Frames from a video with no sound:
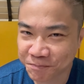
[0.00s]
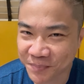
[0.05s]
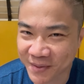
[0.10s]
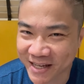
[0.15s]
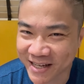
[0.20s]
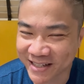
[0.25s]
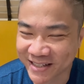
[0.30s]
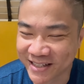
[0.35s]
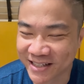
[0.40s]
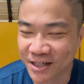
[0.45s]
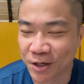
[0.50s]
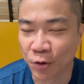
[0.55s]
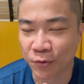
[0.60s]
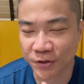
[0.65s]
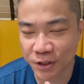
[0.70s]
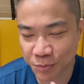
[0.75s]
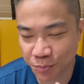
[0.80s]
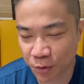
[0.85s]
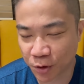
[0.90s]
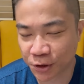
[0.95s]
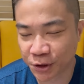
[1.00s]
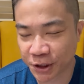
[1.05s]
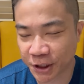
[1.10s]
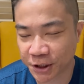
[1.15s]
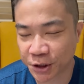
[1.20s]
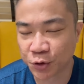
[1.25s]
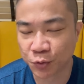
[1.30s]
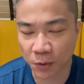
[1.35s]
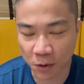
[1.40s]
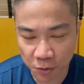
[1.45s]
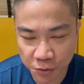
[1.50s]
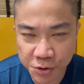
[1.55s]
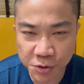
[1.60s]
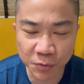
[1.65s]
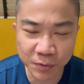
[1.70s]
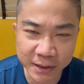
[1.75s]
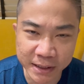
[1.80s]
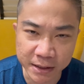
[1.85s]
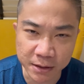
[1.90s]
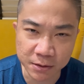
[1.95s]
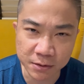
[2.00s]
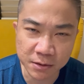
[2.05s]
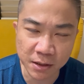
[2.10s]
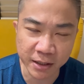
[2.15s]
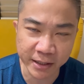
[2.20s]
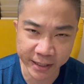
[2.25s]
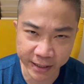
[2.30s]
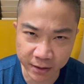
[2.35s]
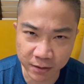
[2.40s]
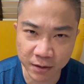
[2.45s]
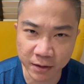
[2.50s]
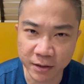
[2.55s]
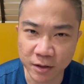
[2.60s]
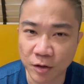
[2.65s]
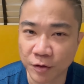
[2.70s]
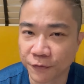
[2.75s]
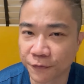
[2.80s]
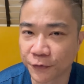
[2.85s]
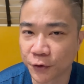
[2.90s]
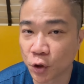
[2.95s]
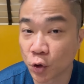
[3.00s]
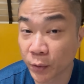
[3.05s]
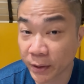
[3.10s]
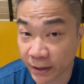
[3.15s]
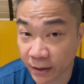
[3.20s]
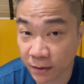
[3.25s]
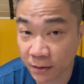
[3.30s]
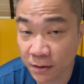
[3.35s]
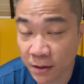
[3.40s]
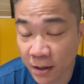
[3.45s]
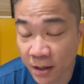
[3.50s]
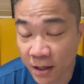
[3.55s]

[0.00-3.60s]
and on this project you will also learn a handling of Q&A